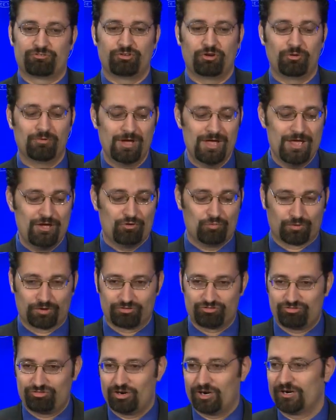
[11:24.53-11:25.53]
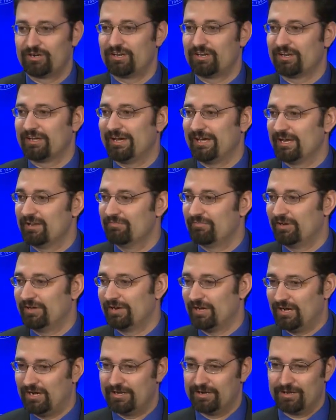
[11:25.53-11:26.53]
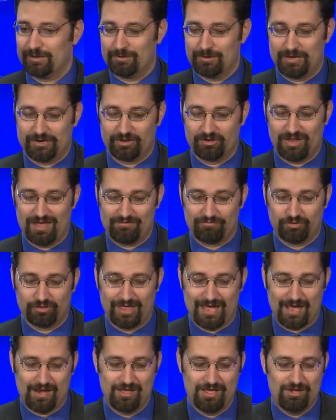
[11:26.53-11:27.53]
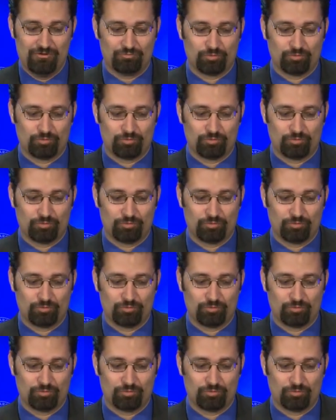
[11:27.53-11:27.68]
So we're starting kind of on a level that